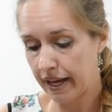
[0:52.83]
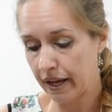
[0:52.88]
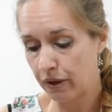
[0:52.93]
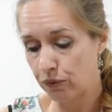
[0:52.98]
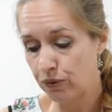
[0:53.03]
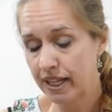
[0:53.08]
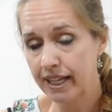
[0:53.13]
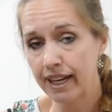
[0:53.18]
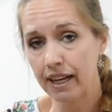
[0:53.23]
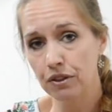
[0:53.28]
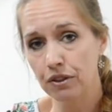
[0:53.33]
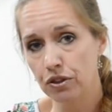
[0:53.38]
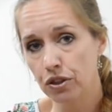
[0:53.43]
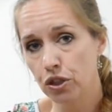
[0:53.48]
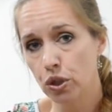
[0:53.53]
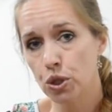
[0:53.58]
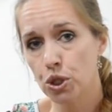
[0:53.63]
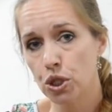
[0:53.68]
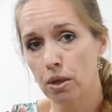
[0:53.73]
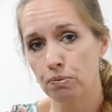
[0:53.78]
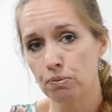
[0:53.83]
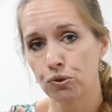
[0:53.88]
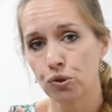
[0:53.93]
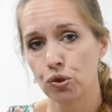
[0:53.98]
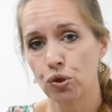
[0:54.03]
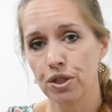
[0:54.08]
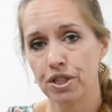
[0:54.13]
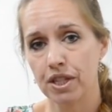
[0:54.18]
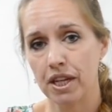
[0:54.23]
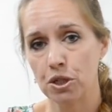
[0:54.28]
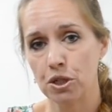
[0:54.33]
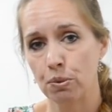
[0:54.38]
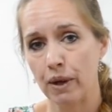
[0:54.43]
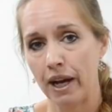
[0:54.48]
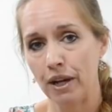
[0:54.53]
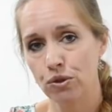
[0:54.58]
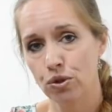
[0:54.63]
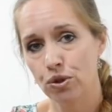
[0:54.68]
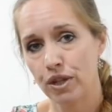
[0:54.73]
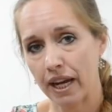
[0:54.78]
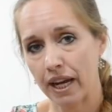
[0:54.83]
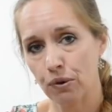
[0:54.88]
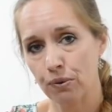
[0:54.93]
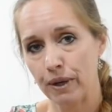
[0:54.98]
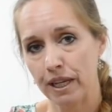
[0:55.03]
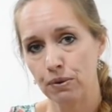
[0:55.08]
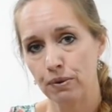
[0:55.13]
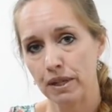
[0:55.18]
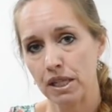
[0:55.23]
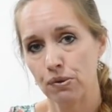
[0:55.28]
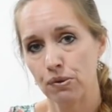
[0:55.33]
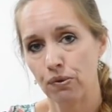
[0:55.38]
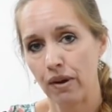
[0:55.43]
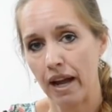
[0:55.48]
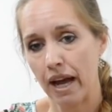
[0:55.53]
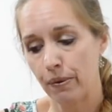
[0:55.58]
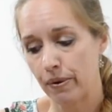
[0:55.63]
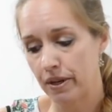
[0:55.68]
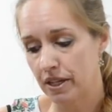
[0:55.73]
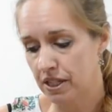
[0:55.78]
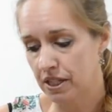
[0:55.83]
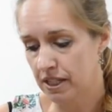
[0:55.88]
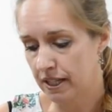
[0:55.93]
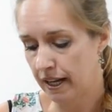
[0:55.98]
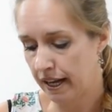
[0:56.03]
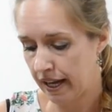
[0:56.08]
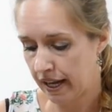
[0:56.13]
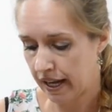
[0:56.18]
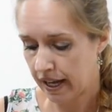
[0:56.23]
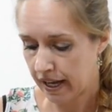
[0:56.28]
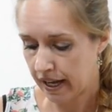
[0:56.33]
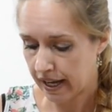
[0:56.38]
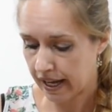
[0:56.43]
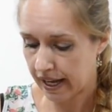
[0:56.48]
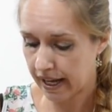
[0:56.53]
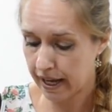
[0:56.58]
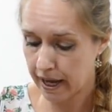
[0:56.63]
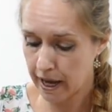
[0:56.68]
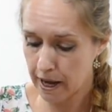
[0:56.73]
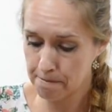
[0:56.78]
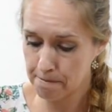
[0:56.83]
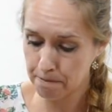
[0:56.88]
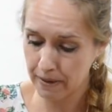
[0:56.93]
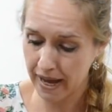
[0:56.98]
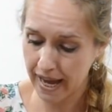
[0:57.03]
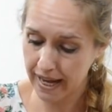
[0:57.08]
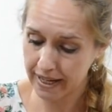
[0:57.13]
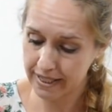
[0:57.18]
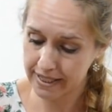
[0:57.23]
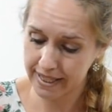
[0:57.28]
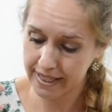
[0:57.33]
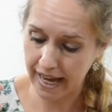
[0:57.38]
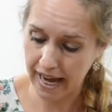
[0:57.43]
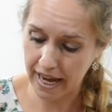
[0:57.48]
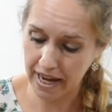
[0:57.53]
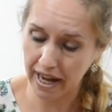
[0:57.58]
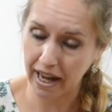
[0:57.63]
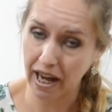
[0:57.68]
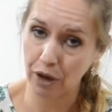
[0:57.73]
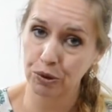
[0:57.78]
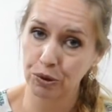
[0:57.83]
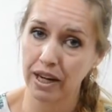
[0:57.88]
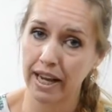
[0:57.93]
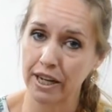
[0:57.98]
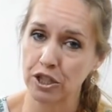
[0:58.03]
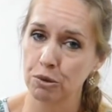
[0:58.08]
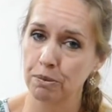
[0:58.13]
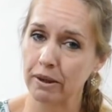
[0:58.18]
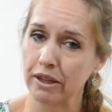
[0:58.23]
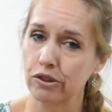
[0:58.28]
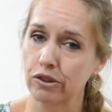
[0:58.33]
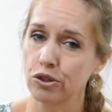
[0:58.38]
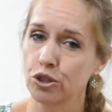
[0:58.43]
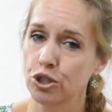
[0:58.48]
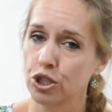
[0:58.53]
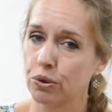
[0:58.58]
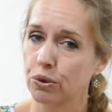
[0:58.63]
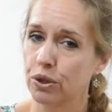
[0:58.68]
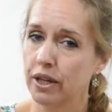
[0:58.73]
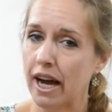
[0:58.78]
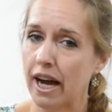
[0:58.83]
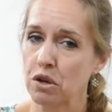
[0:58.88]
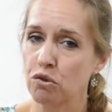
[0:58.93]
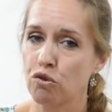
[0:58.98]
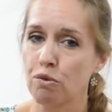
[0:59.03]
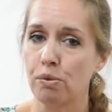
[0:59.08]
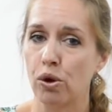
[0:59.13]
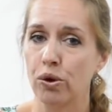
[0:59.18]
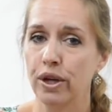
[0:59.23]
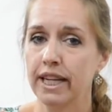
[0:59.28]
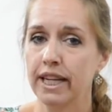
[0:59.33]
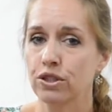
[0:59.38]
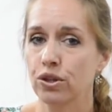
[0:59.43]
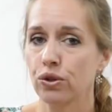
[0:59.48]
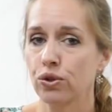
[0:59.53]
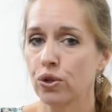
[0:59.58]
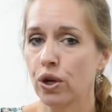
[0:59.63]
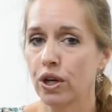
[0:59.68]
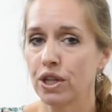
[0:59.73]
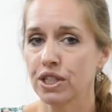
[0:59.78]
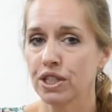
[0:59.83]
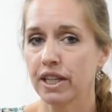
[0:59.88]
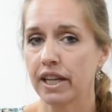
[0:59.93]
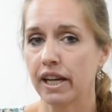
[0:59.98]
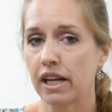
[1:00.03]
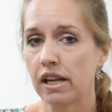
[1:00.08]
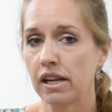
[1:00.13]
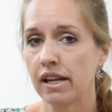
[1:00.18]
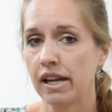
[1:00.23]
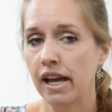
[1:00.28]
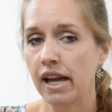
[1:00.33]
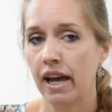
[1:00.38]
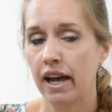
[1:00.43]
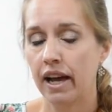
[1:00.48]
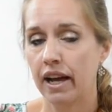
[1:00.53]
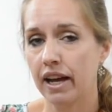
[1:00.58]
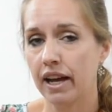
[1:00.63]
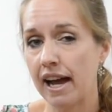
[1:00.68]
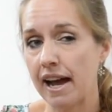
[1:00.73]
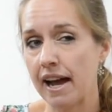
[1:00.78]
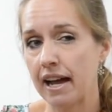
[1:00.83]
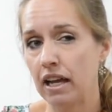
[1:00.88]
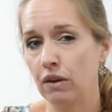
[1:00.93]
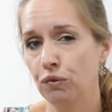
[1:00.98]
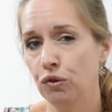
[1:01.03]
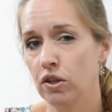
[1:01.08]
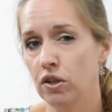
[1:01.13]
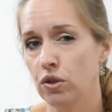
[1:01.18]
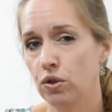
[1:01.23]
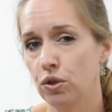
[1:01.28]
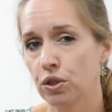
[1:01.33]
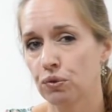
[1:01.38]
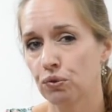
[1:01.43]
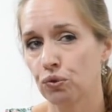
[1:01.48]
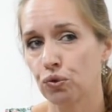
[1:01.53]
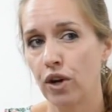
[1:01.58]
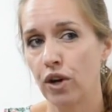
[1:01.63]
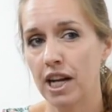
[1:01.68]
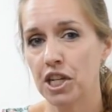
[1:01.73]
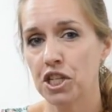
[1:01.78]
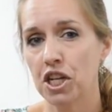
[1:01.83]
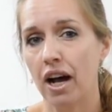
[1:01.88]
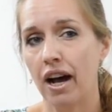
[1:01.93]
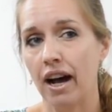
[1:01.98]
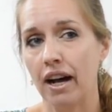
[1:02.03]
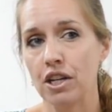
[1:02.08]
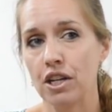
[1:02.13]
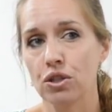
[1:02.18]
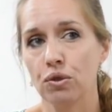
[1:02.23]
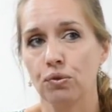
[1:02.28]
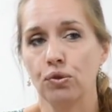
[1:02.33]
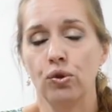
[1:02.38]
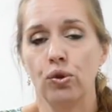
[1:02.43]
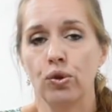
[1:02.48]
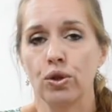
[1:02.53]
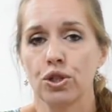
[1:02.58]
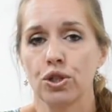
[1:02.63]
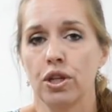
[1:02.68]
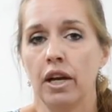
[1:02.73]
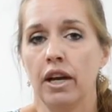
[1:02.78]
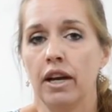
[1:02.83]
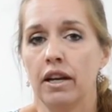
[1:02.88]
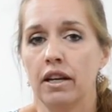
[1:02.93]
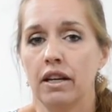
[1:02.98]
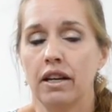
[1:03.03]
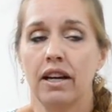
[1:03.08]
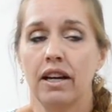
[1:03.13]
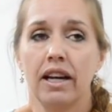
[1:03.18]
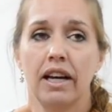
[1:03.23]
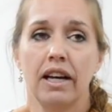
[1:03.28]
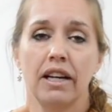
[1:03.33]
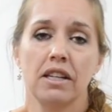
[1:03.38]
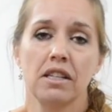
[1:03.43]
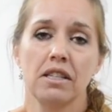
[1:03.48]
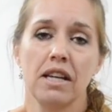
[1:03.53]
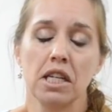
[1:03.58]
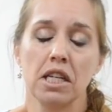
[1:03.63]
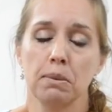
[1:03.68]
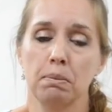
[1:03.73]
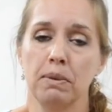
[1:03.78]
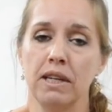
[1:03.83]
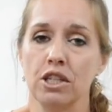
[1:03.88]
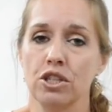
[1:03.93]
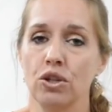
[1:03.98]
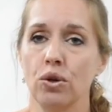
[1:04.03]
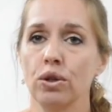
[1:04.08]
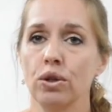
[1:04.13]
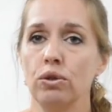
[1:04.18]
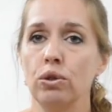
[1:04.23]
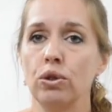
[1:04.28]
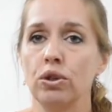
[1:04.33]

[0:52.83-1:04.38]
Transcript: We can use some fruits as well to decorate with the flowers. And then I would like to make also kind of a mojito cocktail. If you use fresh ice, of course, the centerpiece doesn't